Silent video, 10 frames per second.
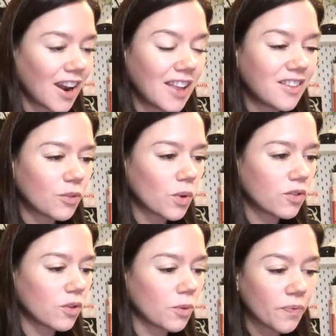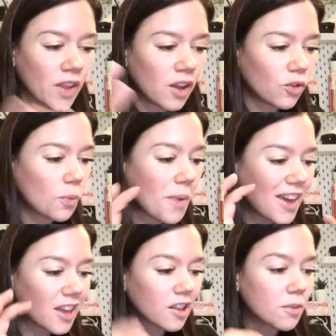and I just want to
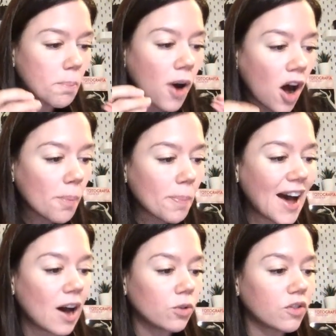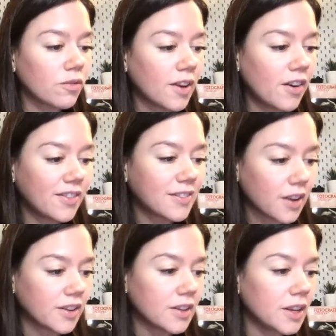make it pop out very
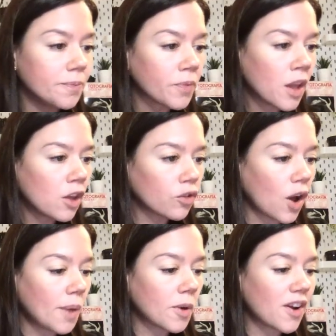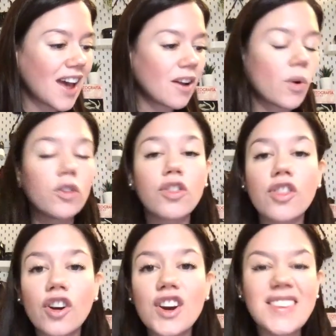subtly. So I'm going to add around
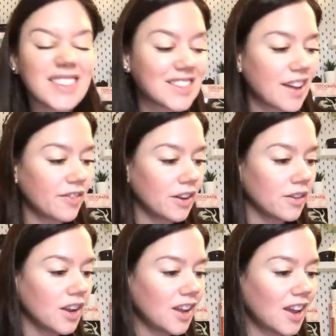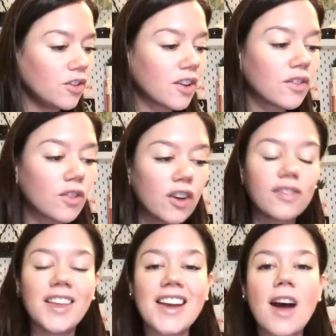37, and you can
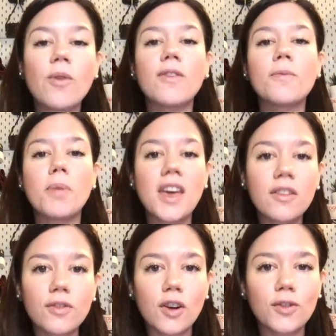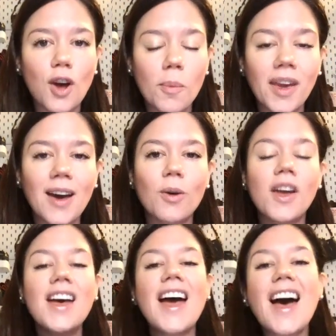start seeing how this pink starts coming
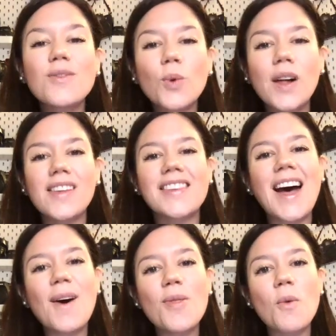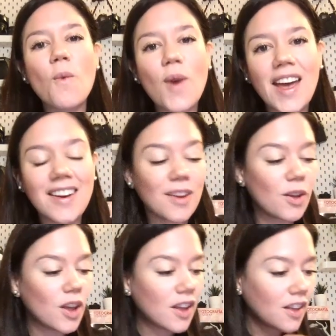out, as well as how the red